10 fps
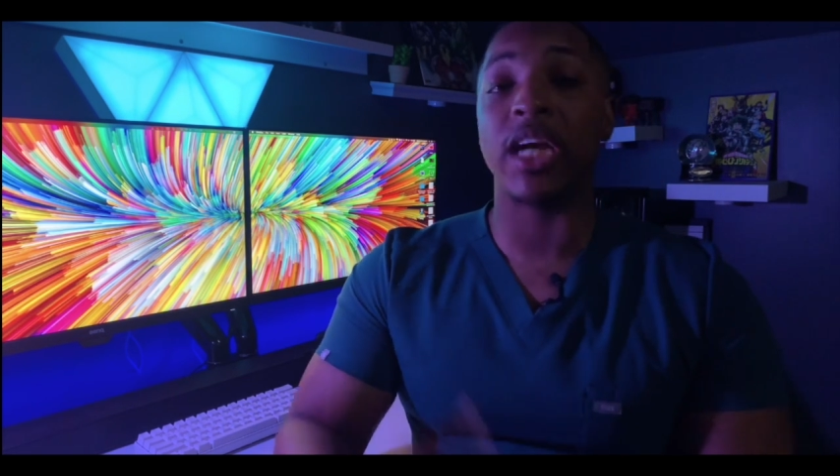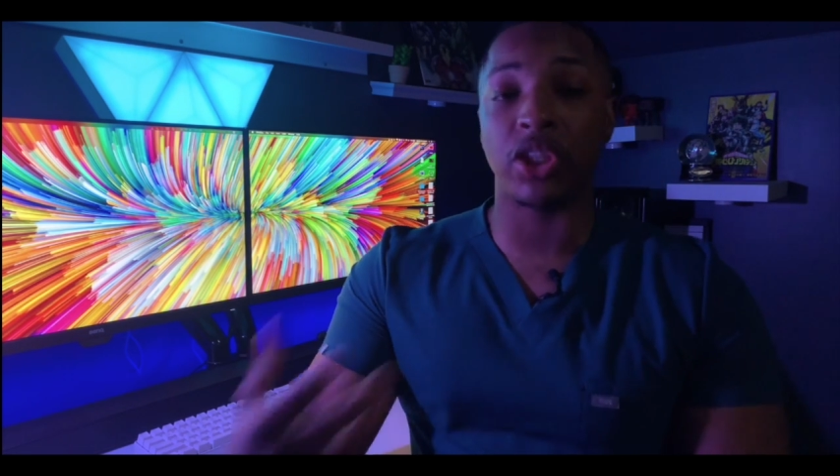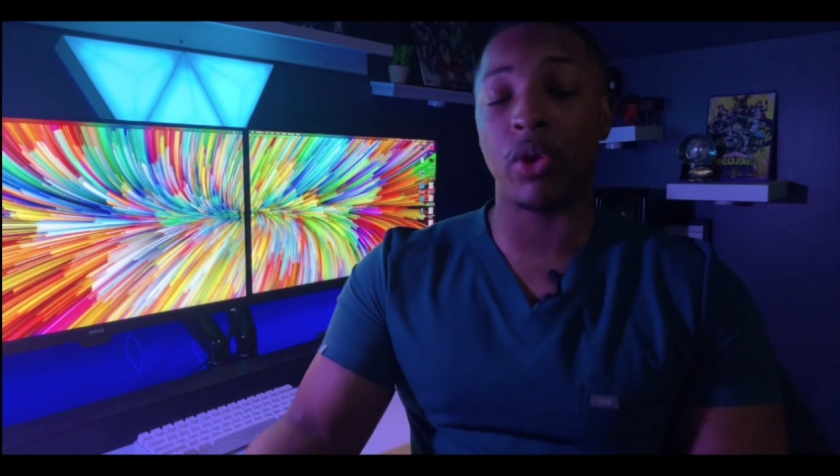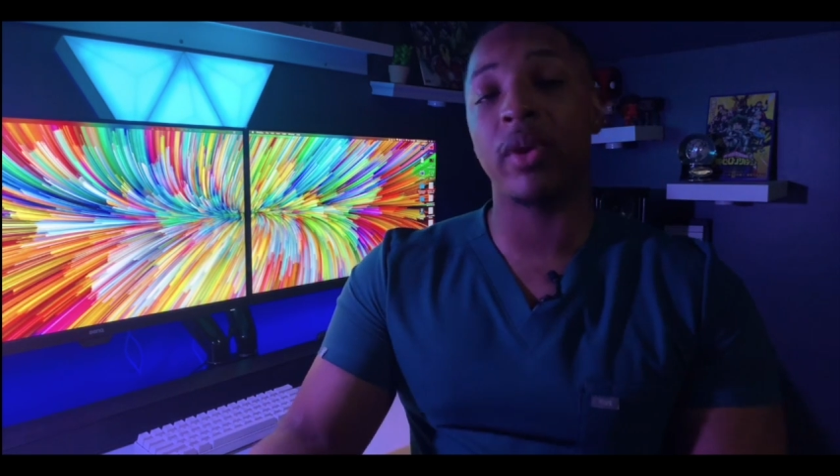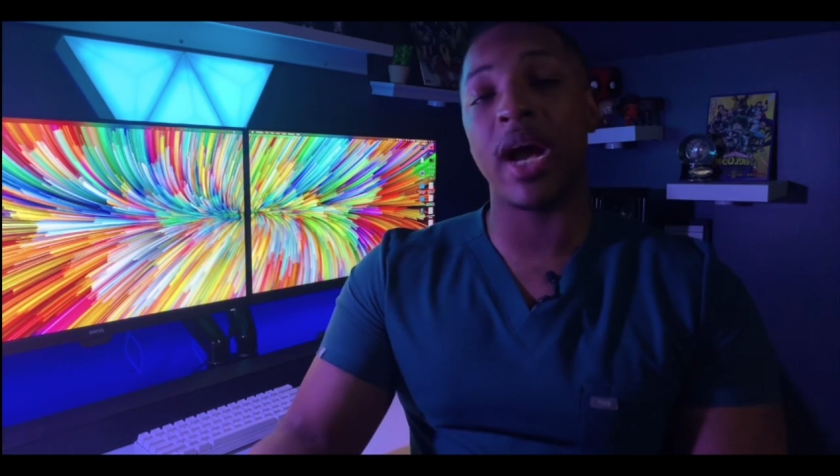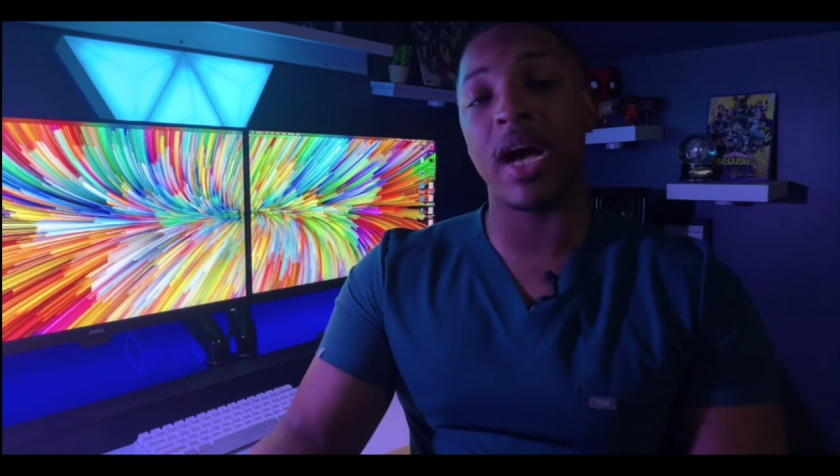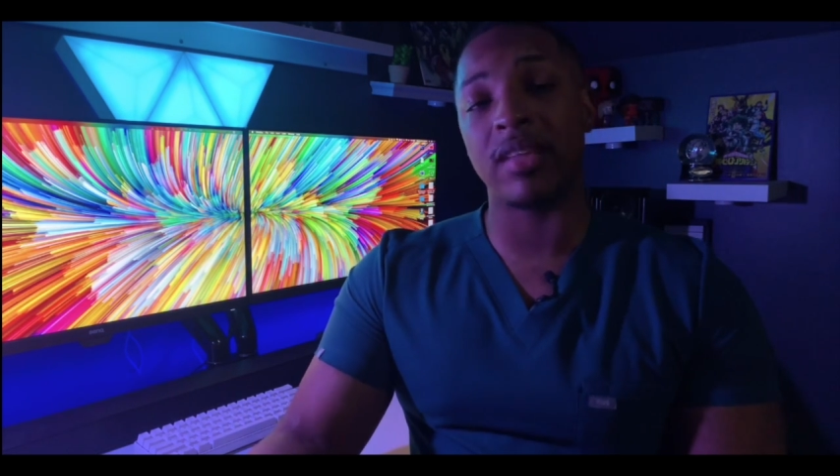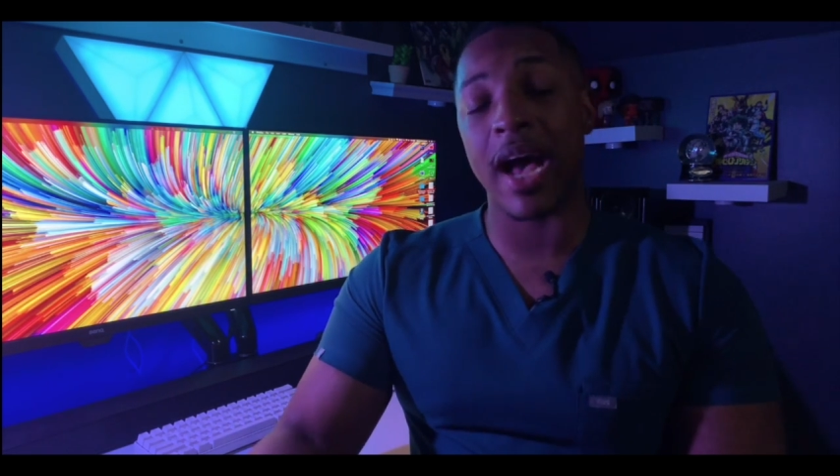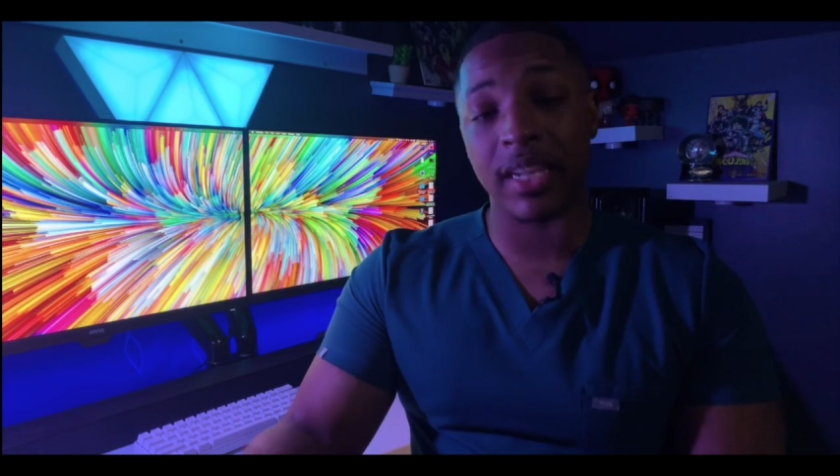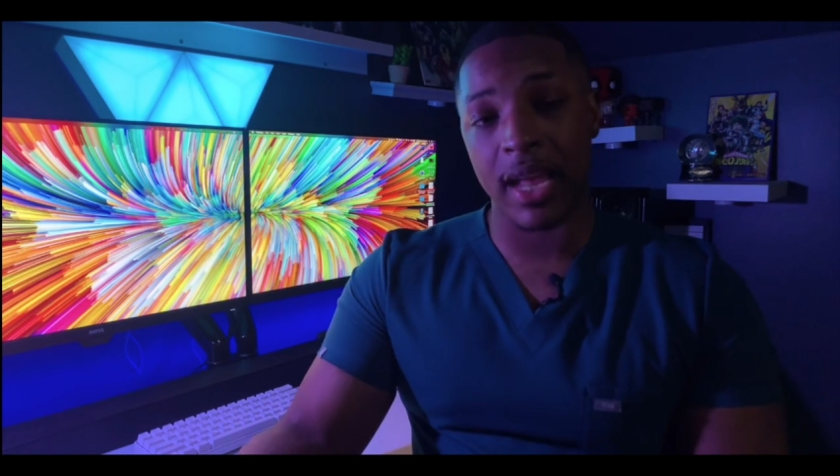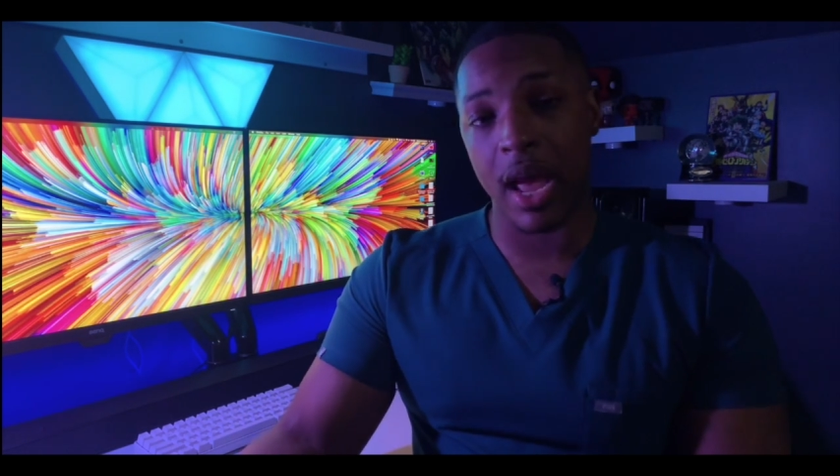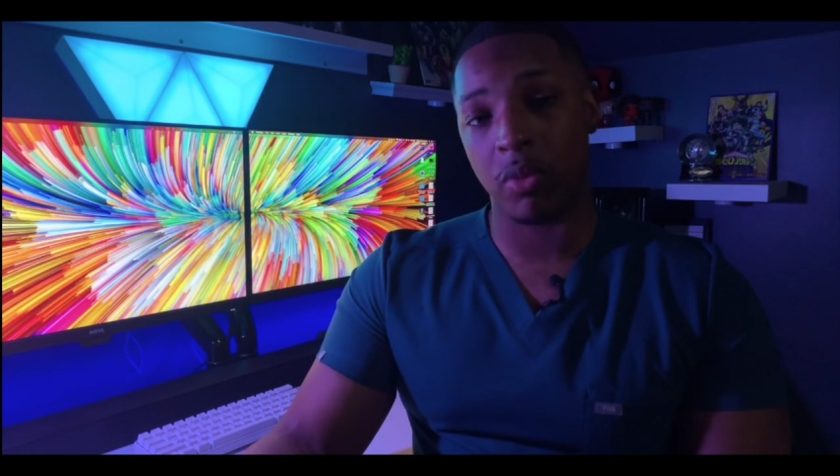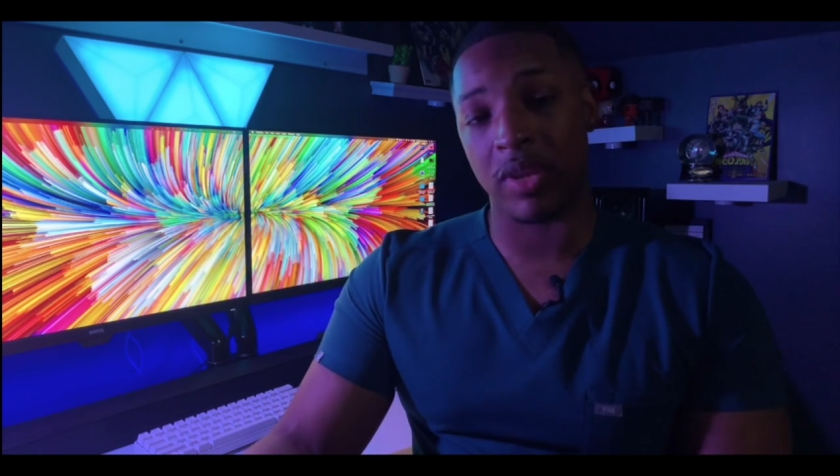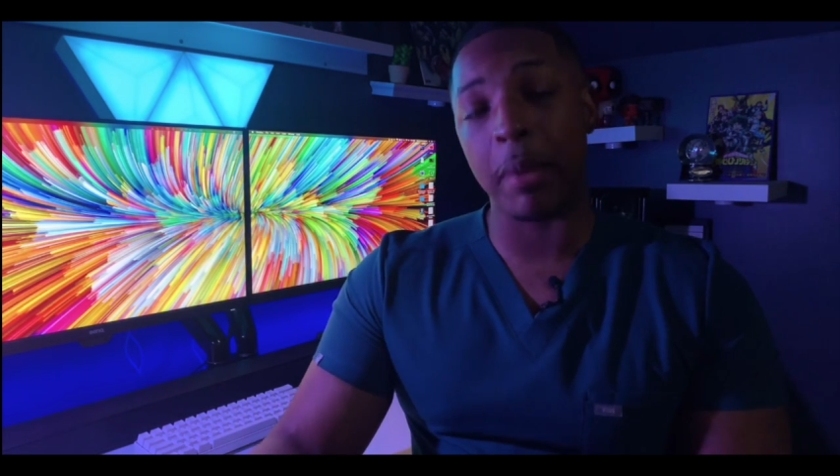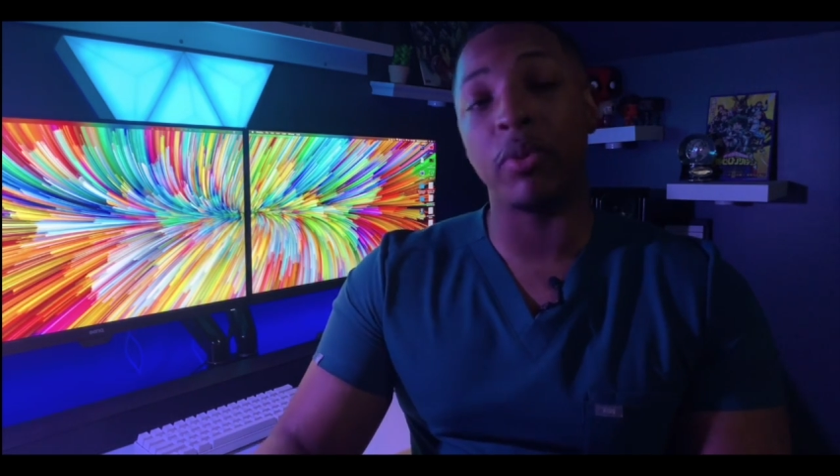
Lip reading: And I'll show you guys how I was